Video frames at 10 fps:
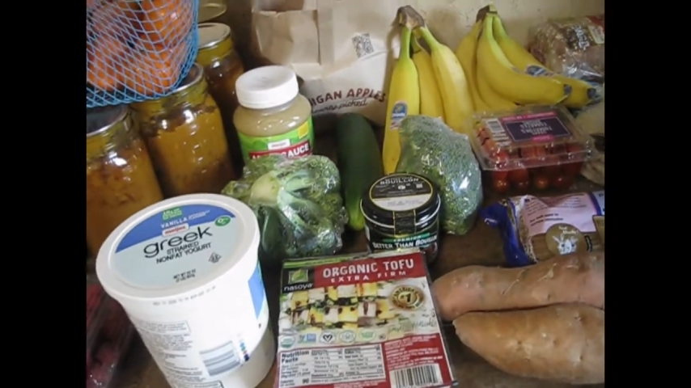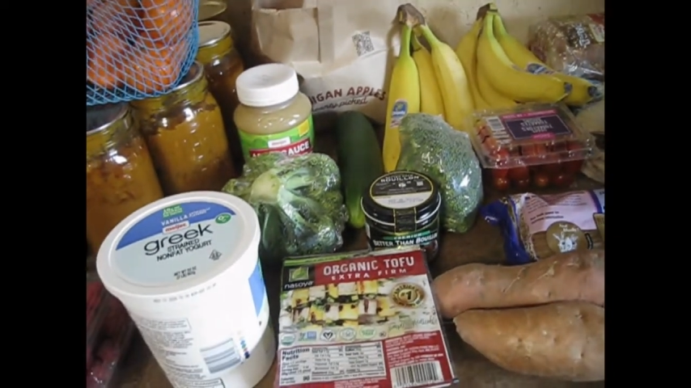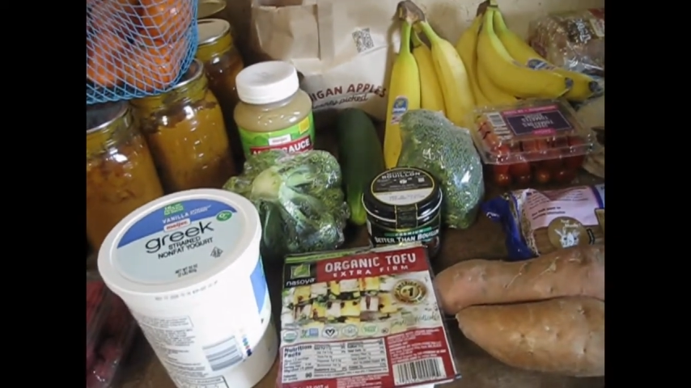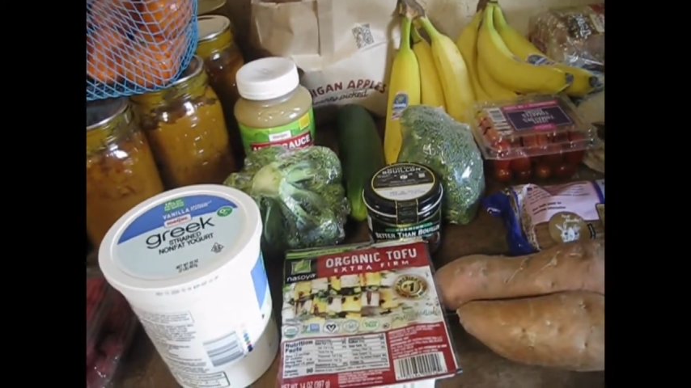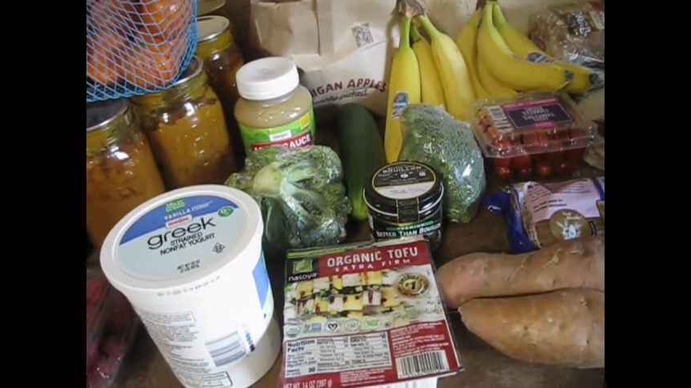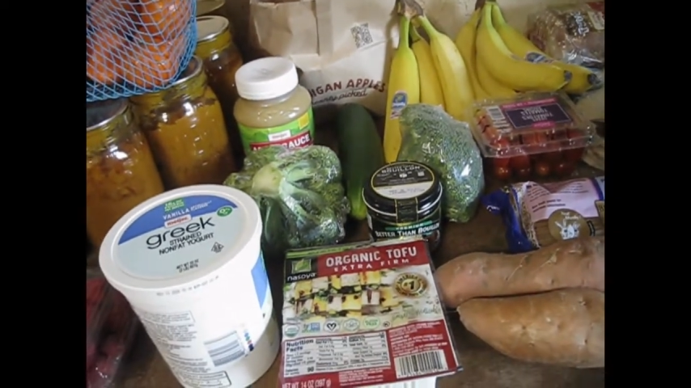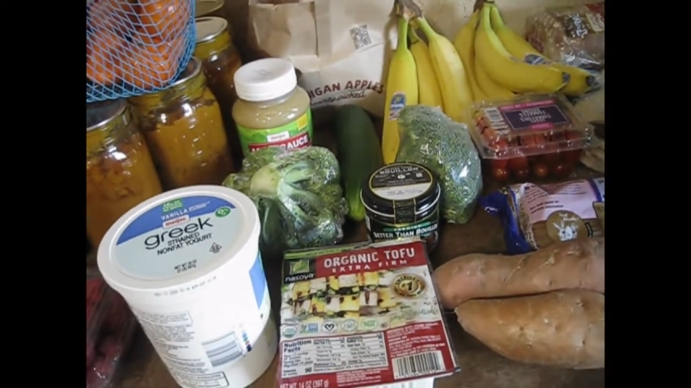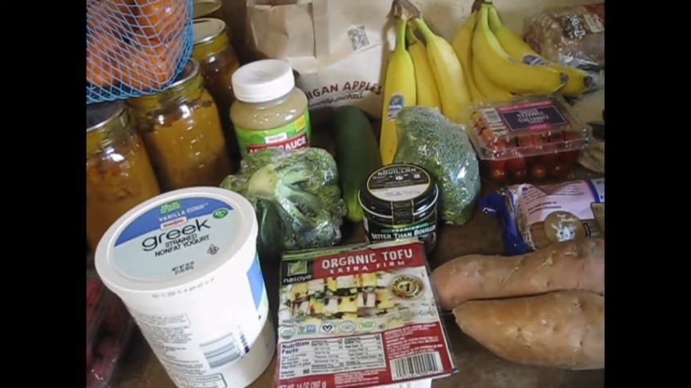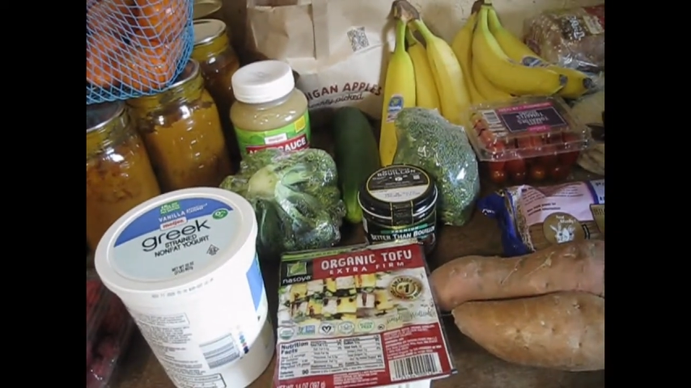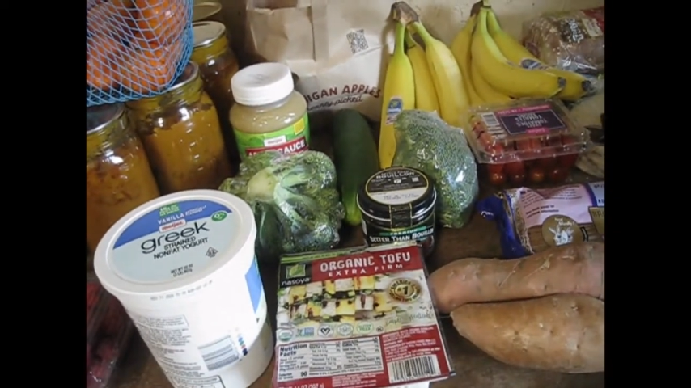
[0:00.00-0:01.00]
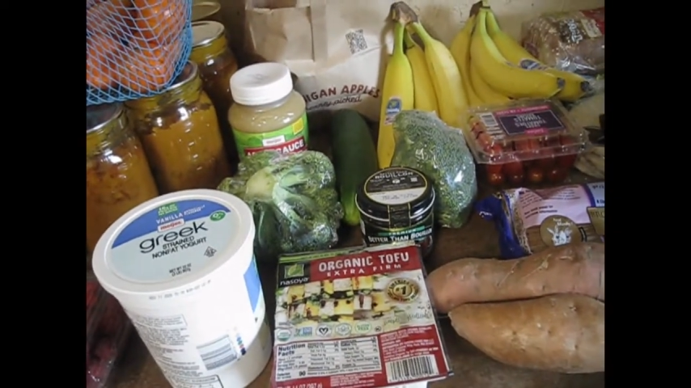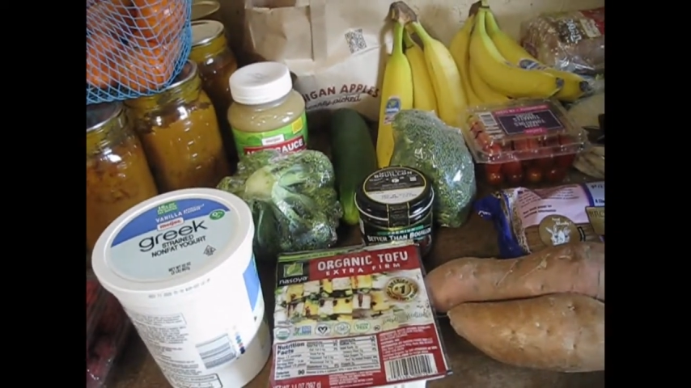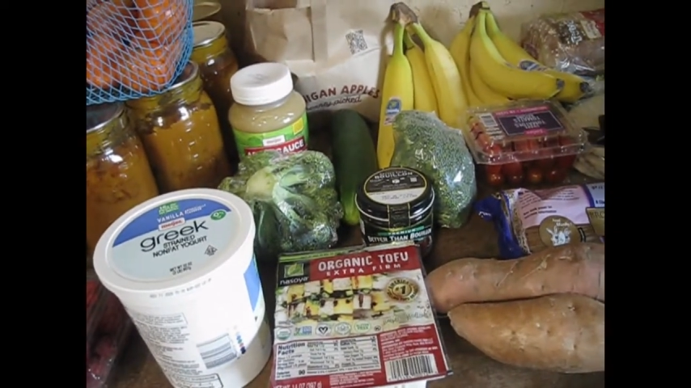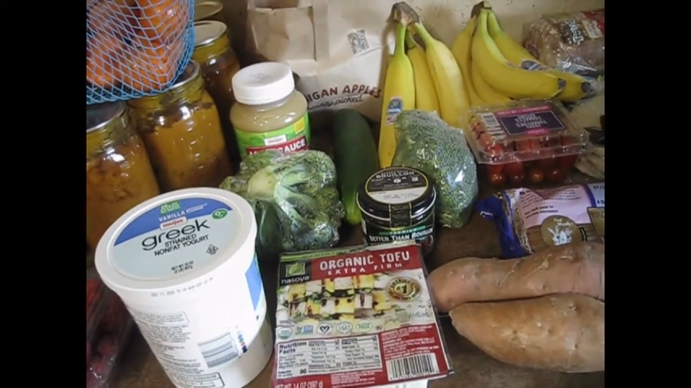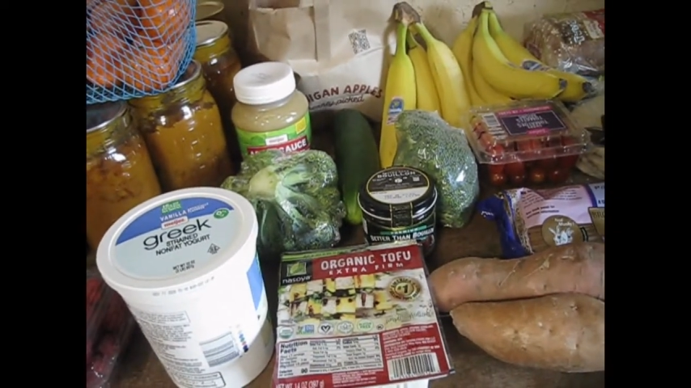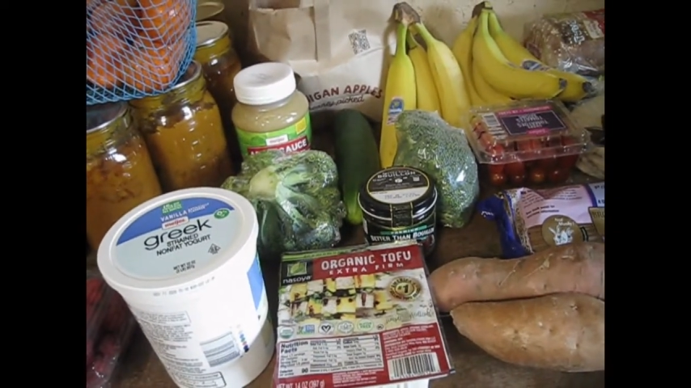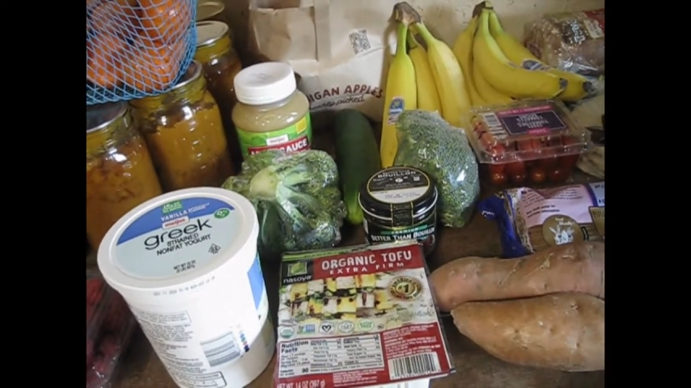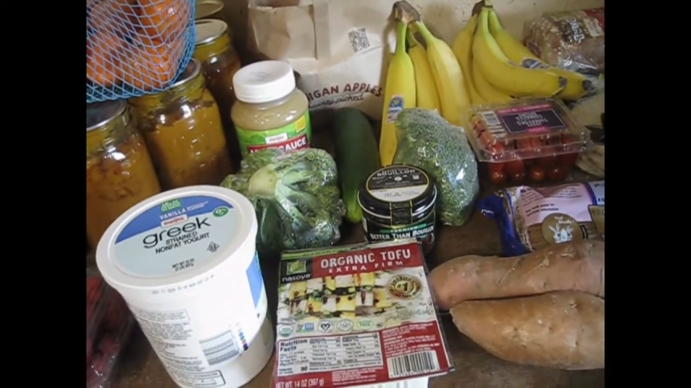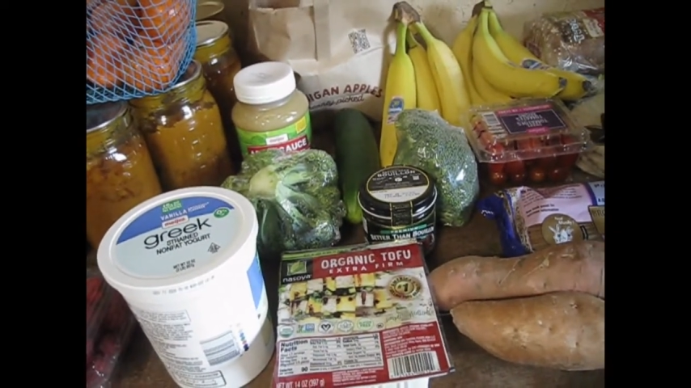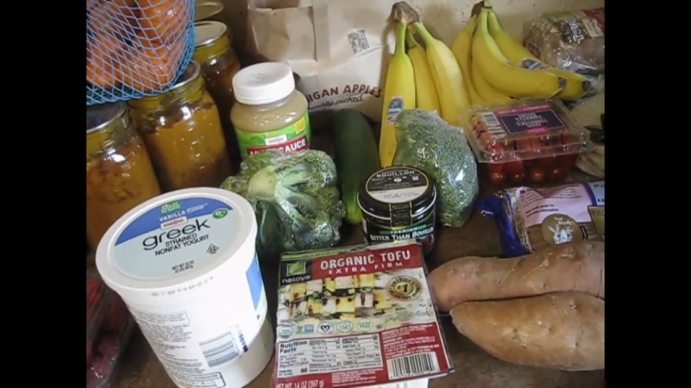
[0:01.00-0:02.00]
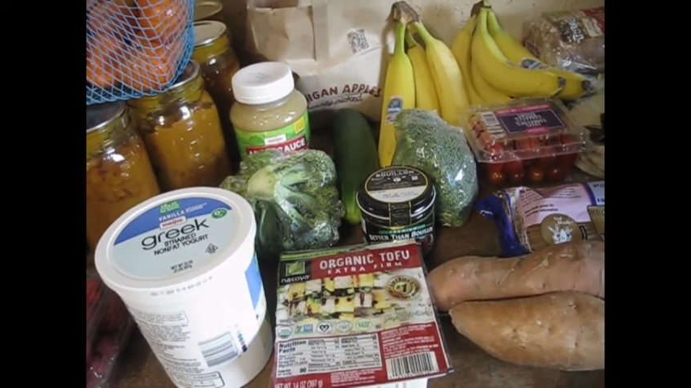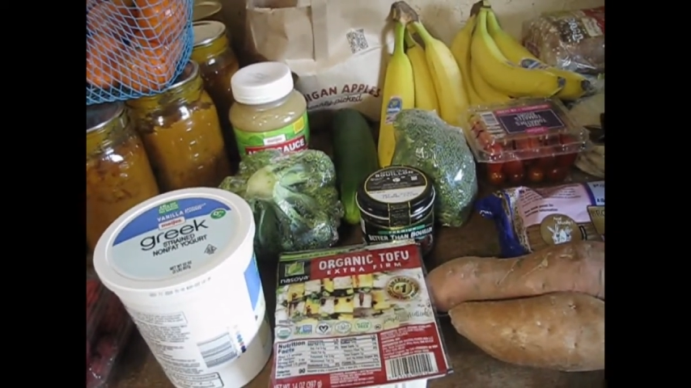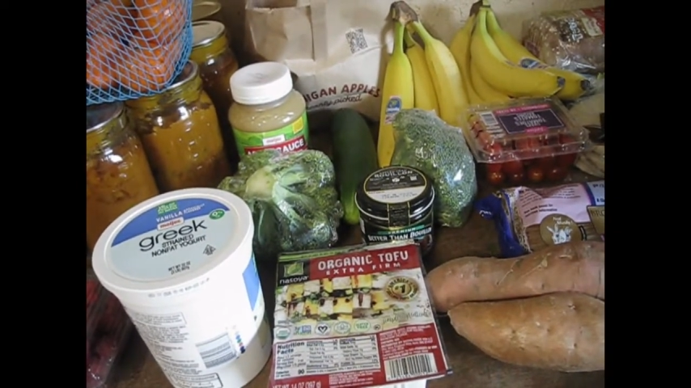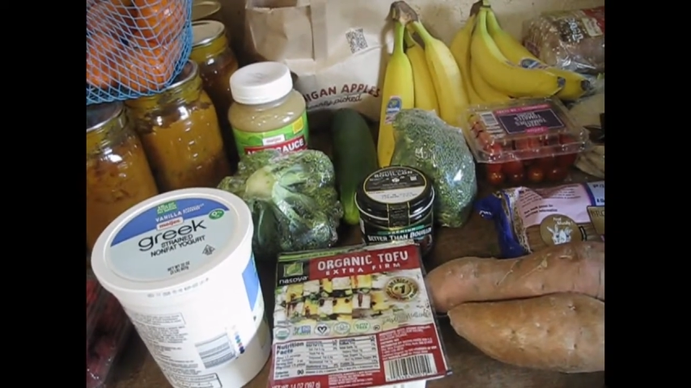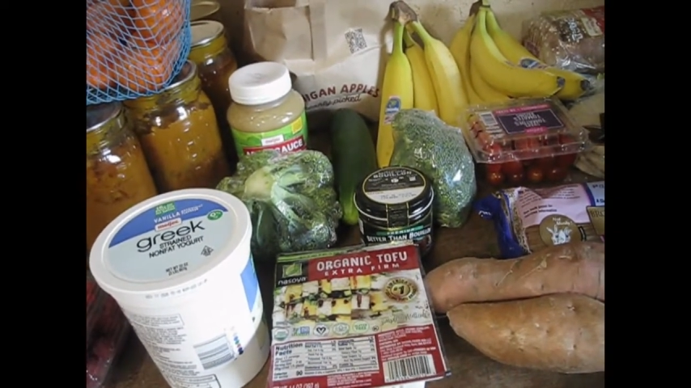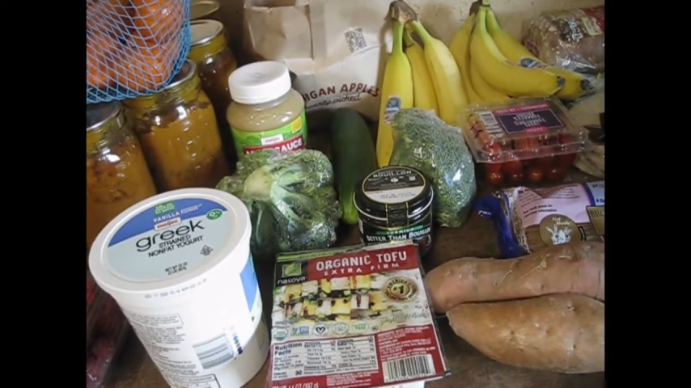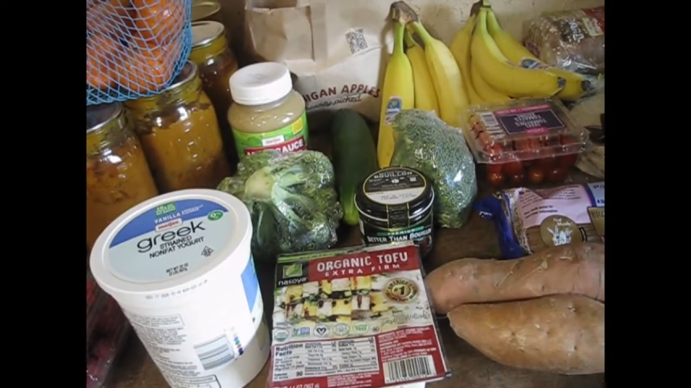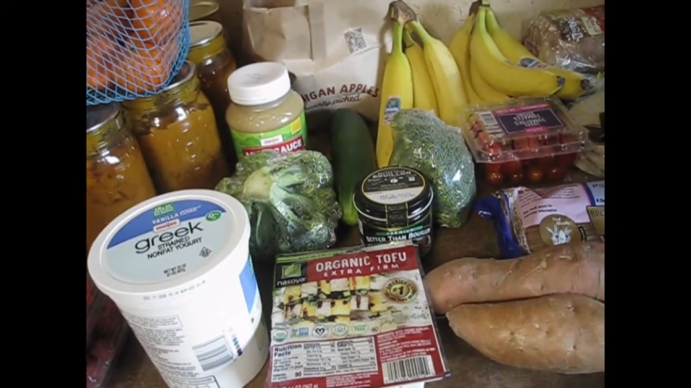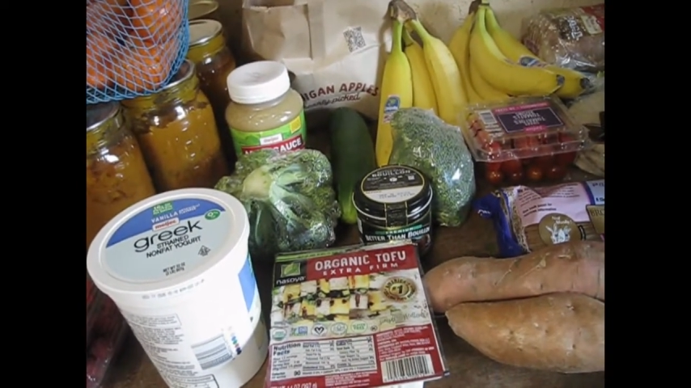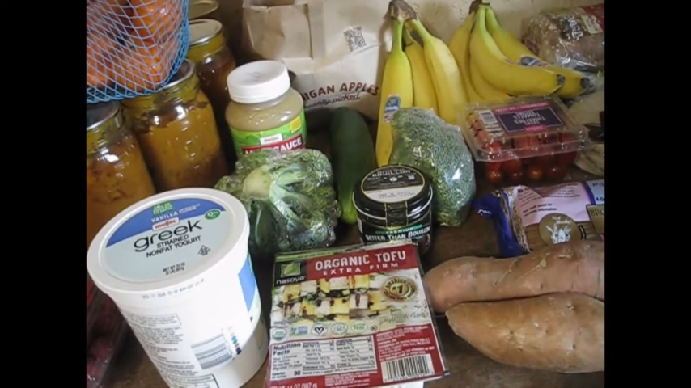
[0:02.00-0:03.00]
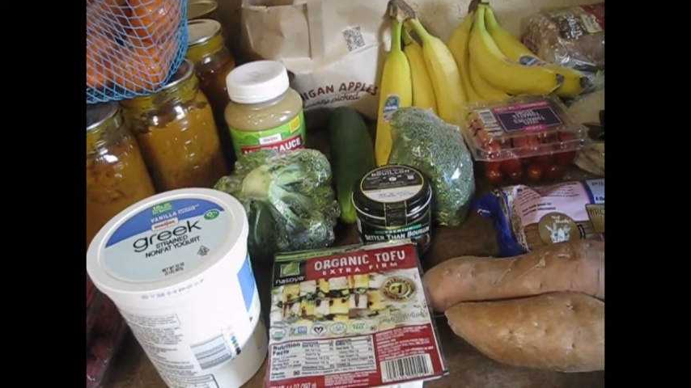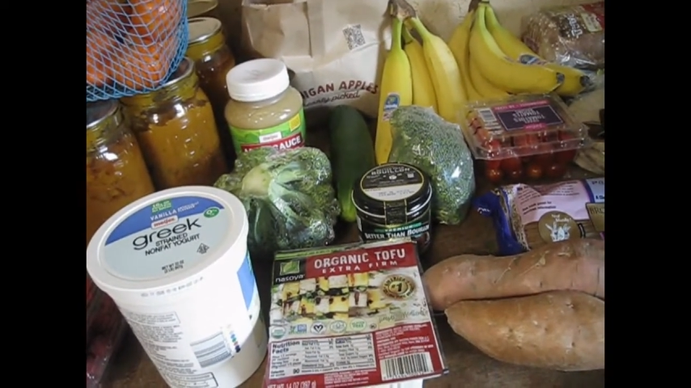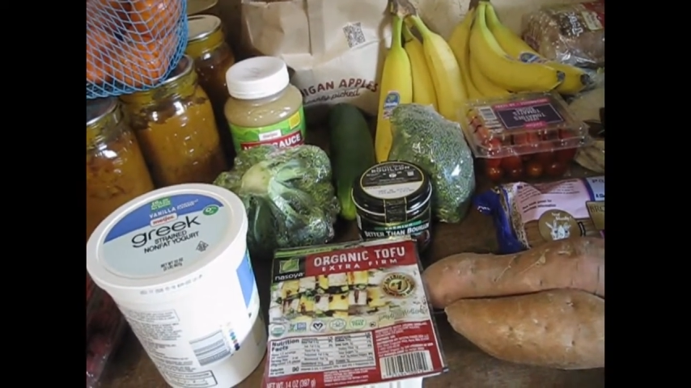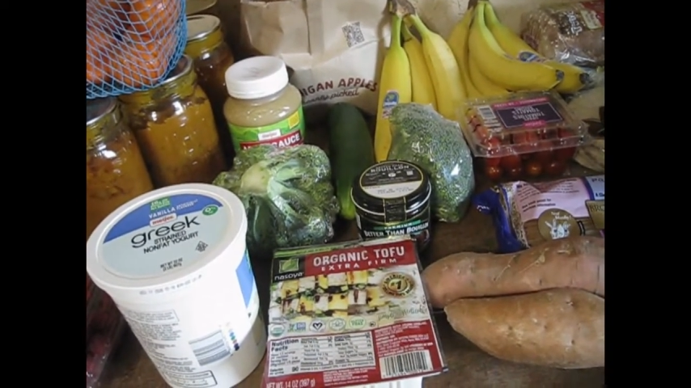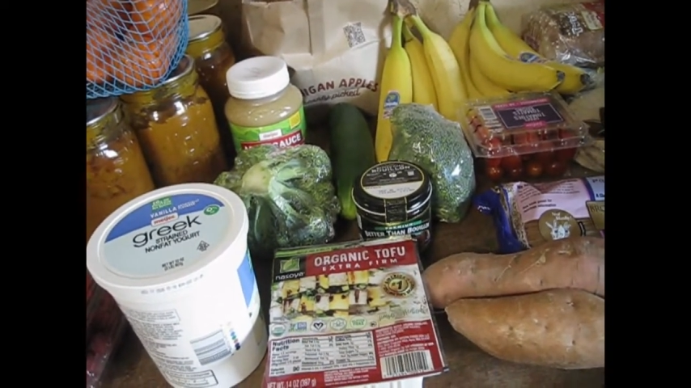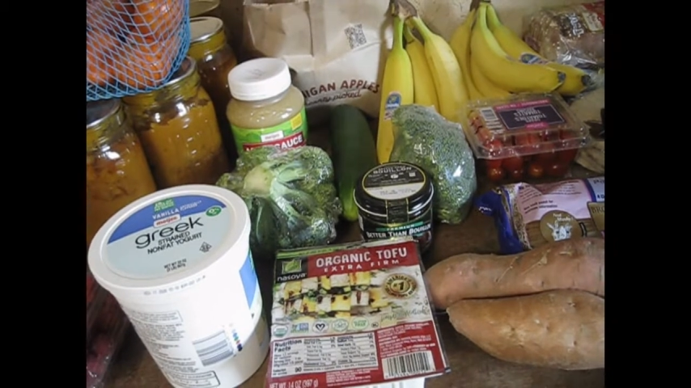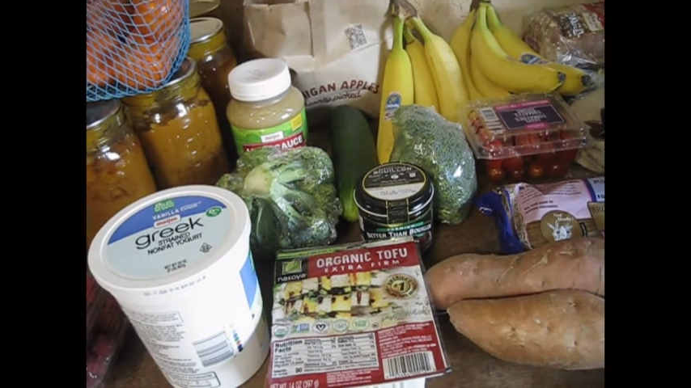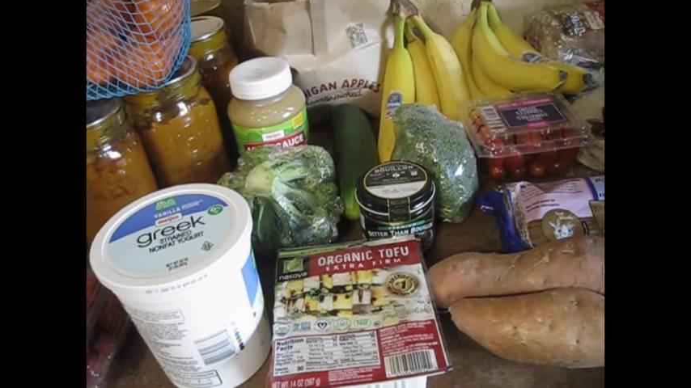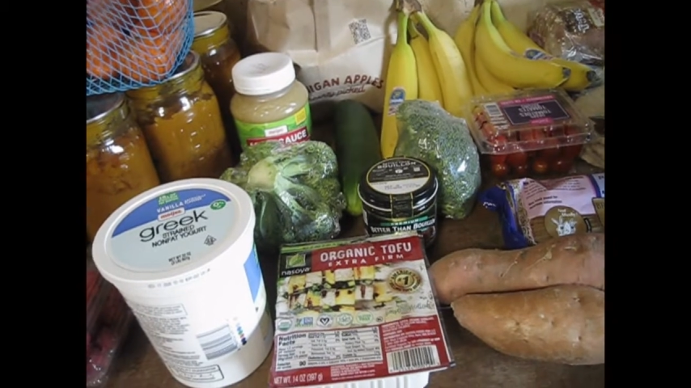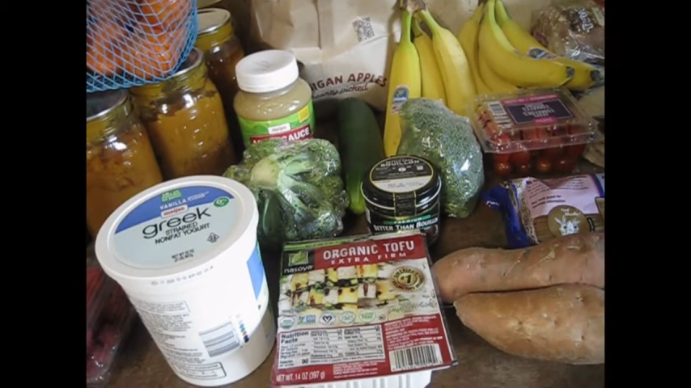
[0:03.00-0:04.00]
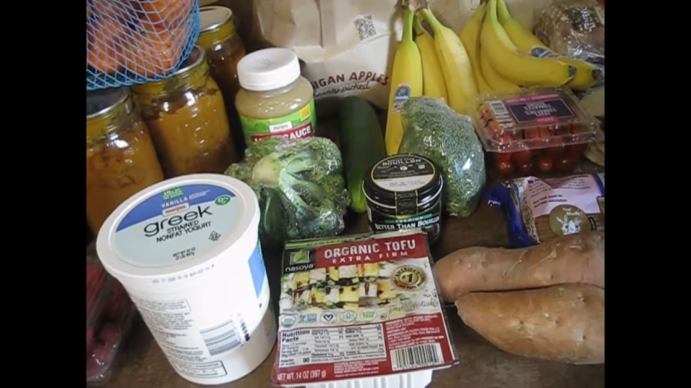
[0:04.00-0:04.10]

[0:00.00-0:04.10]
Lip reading: (no speaker visible)